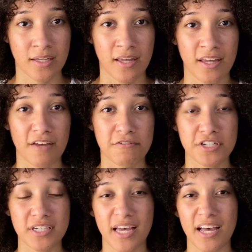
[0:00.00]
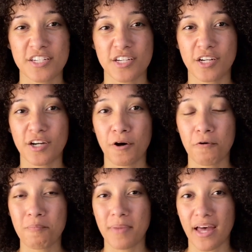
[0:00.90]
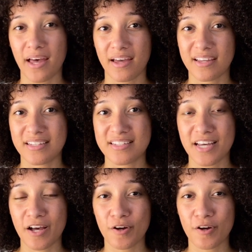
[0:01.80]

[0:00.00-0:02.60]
if she had to go back and tell